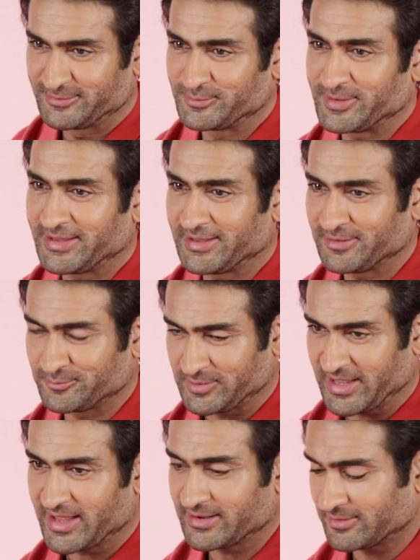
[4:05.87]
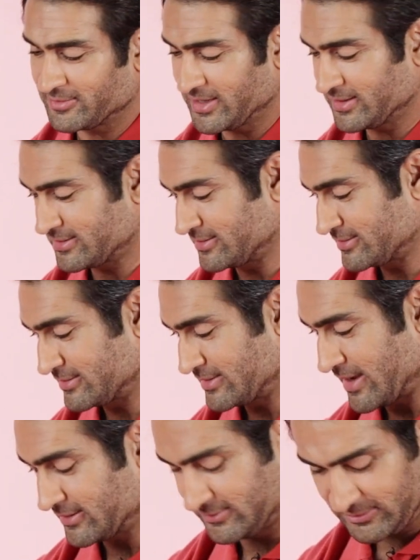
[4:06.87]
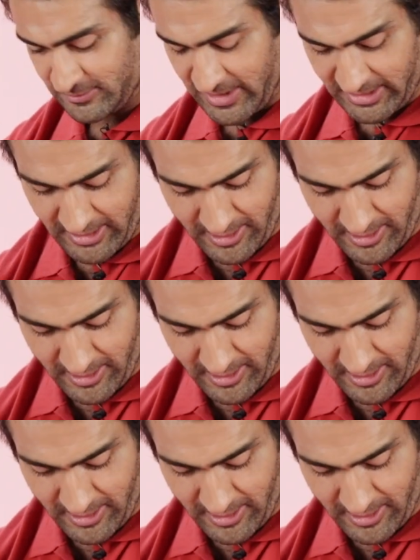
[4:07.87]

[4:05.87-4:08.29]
we, we had a great text thread